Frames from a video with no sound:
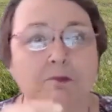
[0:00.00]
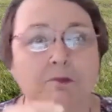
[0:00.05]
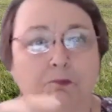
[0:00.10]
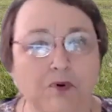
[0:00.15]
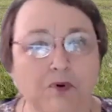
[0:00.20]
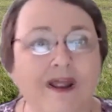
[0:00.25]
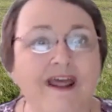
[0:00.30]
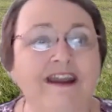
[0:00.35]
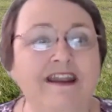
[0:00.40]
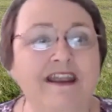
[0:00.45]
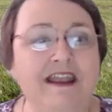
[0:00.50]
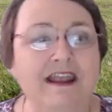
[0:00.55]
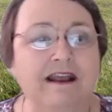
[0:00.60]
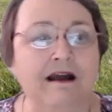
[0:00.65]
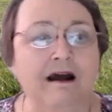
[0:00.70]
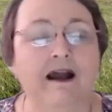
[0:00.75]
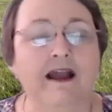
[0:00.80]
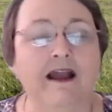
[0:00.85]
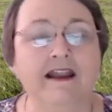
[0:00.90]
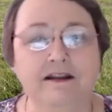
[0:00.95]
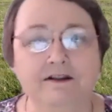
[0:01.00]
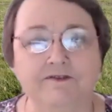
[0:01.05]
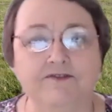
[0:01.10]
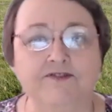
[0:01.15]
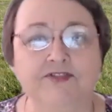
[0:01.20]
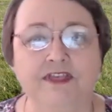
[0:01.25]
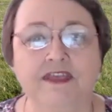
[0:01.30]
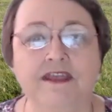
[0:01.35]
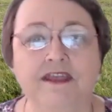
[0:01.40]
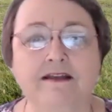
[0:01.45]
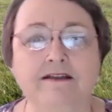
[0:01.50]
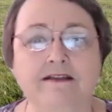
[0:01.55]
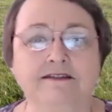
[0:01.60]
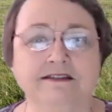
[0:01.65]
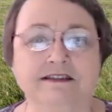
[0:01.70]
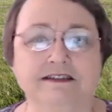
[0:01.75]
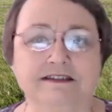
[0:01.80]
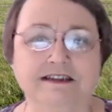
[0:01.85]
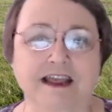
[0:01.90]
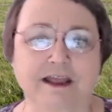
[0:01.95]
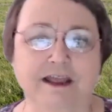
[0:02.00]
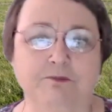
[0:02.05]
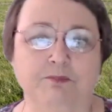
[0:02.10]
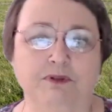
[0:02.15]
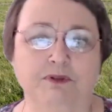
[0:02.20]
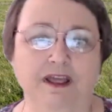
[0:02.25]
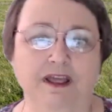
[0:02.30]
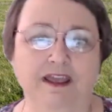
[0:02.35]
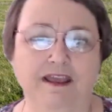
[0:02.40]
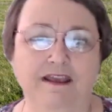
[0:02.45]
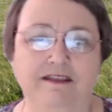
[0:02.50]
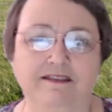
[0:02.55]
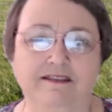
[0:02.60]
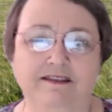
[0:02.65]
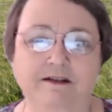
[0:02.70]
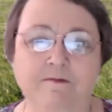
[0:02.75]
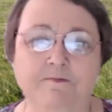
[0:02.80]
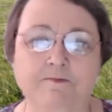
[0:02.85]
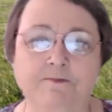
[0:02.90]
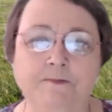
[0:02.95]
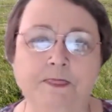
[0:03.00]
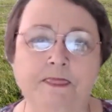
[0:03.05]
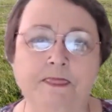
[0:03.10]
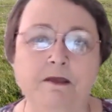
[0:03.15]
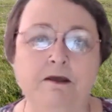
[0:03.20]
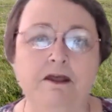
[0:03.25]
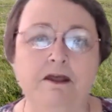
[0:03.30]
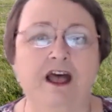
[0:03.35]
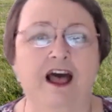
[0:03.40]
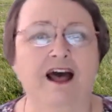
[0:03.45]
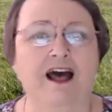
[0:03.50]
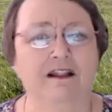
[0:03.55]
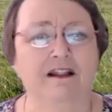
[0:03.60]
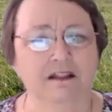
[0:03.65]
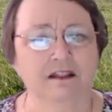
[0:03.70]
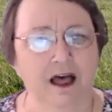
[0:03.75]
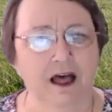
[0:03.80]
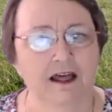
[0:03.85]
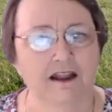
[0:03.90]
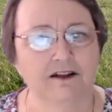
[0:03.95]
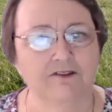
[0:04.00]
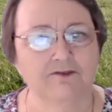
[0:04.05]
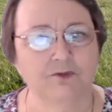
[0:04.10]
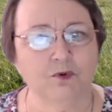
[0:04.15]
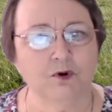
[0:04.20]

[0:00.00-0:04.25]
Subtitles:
bready kind of things that take place. A lot of